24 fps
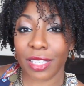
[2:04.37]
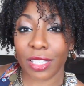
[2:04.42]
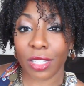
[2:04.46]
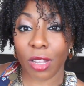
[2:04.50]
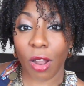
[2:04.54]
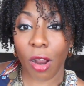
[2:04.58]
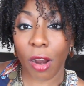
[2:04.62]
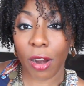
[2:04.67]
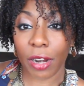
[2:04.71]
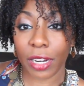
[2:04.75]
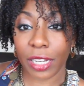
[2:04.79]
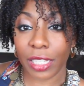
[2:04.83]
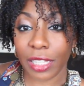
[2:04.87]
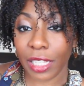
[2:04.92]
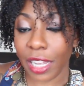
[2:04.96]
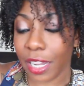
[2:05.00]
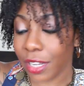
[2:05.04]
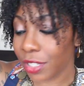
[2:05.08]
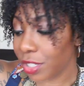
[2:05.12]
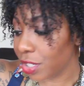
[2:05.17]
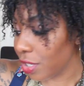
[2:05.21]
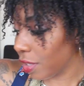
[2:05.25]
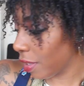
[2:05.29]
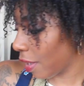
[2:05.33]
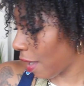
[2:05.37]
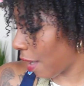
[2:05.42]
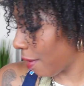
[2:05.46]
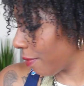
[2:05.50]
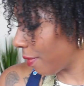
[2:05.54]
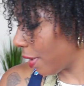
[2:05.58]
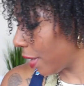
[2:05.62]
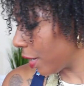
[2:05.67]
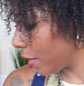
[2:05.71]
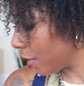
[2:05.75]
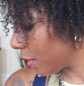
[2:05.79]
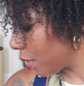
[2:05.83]
this is the Argan line, so they have
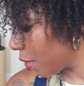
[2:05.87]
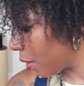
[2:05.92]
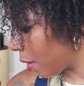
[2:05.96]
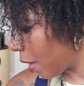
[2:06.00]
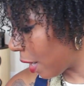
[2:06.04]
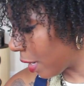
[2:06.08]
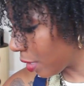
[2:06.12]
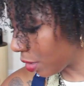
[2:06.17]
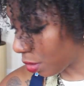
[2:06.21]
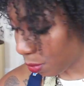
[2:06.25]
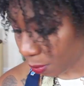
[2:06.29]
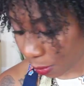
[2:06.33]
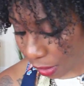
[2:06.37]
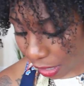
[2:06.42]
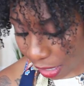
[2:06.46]
that in here as